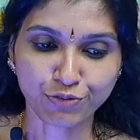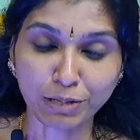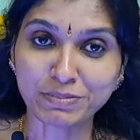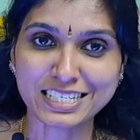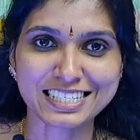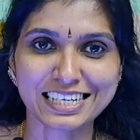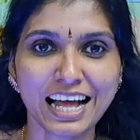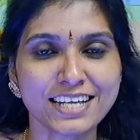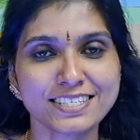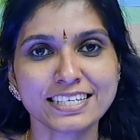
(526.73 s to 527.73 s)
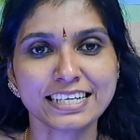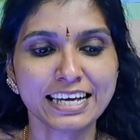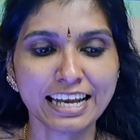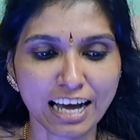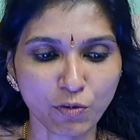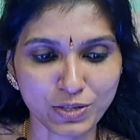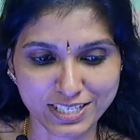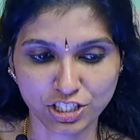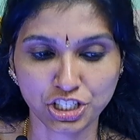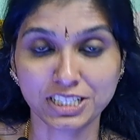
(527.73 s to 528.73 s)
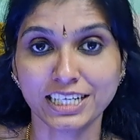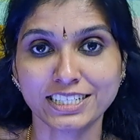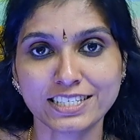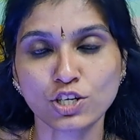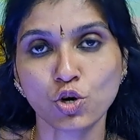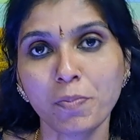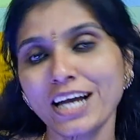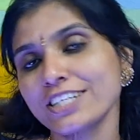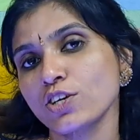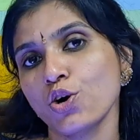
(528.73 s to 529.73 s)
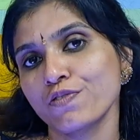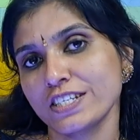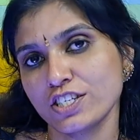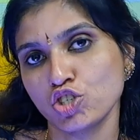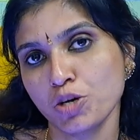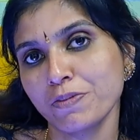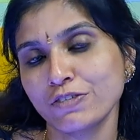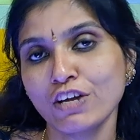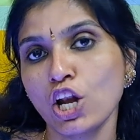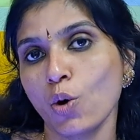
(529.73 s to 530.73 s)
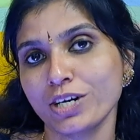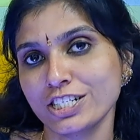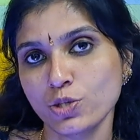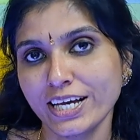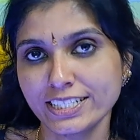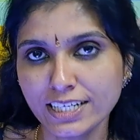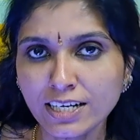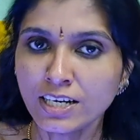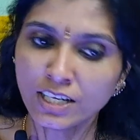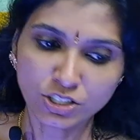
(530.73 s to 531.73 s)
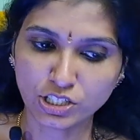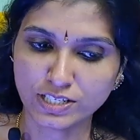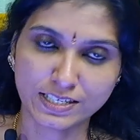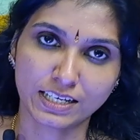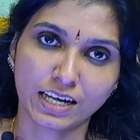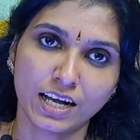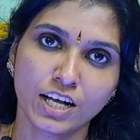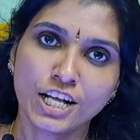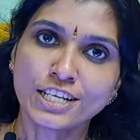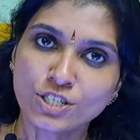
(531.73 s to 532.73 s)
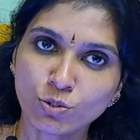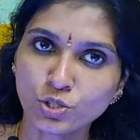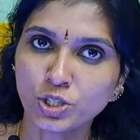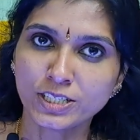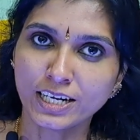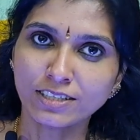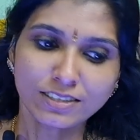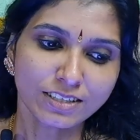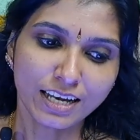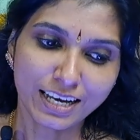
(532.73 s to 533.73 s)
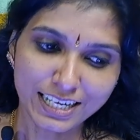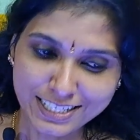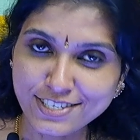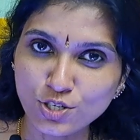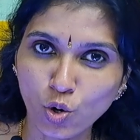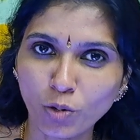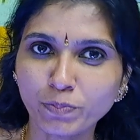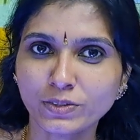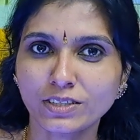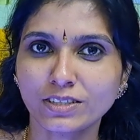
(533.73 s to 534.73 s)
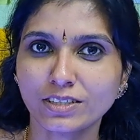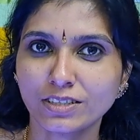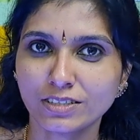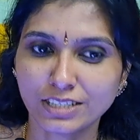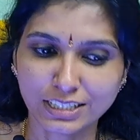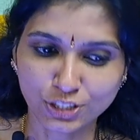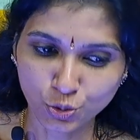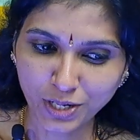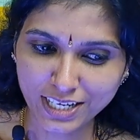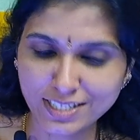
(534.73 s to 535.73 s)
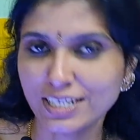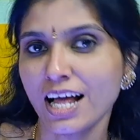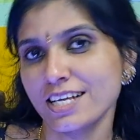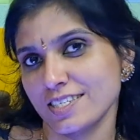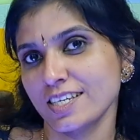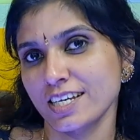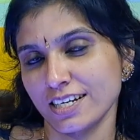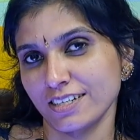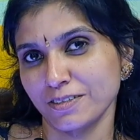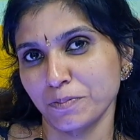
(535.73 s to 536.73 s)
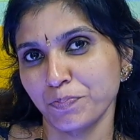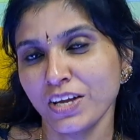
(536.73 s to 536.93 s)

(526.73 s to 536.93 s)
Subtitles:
from this classical lover session, that is the romantic conversation between Lorenzo and Jessica. So children, let's stop today's class here.